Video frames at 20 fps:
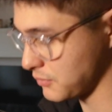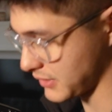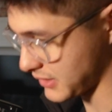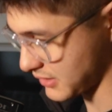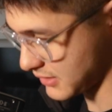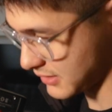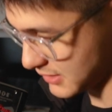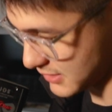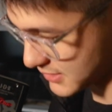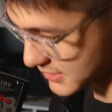
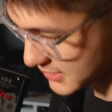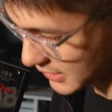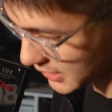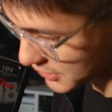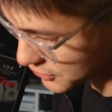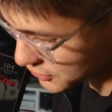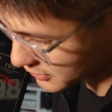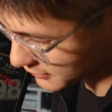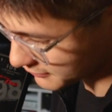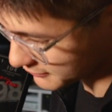with the
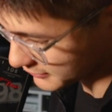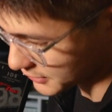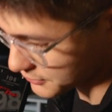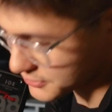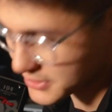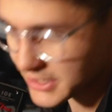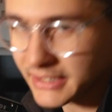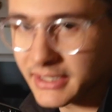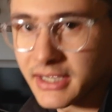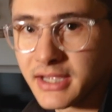Sochler
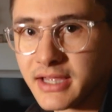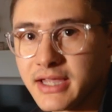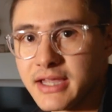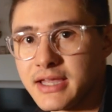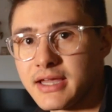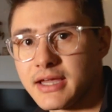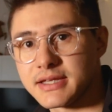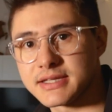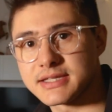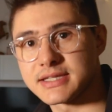Flowtech
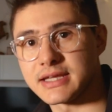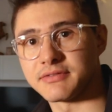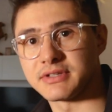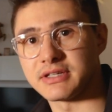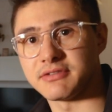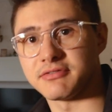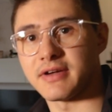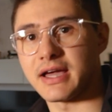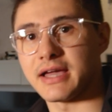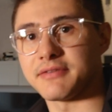
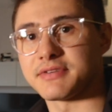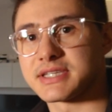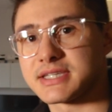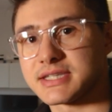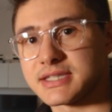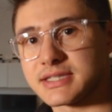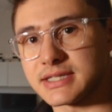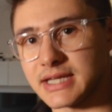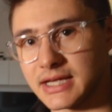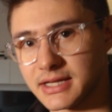75
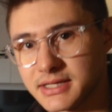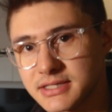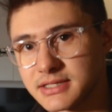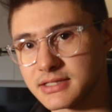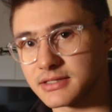sticks.